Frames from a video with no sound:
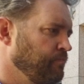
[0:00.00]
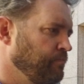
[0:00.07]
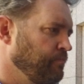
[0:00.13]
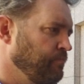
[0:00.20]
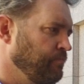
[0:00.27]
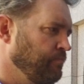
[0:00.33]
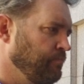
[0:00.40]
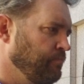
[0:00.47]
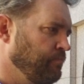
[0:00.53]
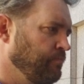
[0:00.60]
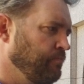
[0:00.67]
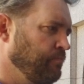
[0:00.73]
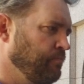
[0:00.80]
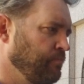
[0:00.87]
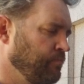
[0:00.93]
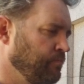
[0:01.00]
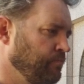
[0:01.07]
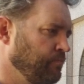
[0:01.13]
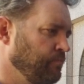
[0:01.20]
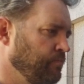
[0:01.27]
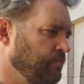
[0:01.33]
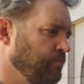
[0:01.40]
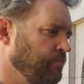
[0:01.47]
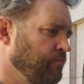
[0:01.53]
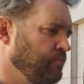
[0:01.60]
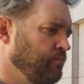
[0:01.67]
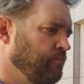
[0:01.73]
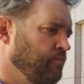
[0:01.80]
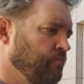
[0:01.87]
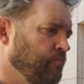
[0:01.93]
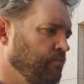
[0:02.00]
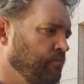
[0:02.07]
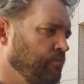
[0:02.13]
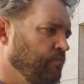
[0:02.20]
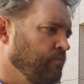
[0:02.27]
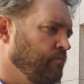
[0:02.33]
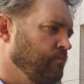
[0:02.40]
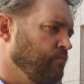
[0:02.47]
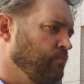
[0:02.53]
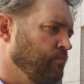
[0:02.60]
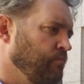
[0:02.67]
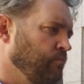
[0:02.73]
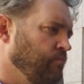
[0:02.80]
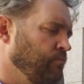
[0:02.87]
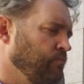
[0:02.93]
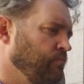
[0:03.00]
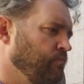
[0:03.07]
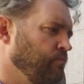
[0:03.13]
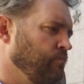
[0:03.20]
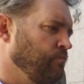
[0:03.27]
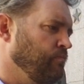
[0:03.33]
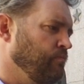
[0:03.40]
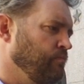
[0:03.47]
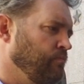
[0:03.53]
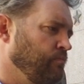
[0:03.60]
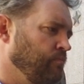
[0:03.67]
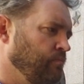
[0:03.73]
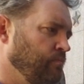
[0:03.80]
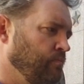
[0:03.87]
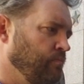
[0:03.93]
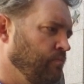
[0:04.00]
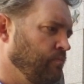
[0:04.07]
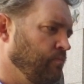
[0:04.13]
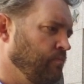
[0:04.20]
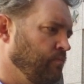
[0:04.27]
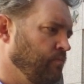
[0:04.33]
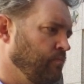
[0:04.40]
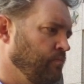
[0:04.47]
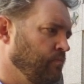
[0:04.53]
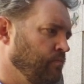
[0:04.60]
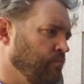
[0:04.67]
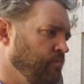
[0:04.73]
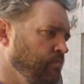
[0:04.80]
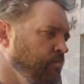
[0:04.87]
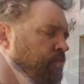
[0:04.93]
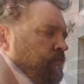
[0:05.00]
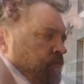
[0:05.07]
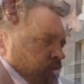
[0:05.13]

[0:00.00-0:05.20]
This person isn't speaking.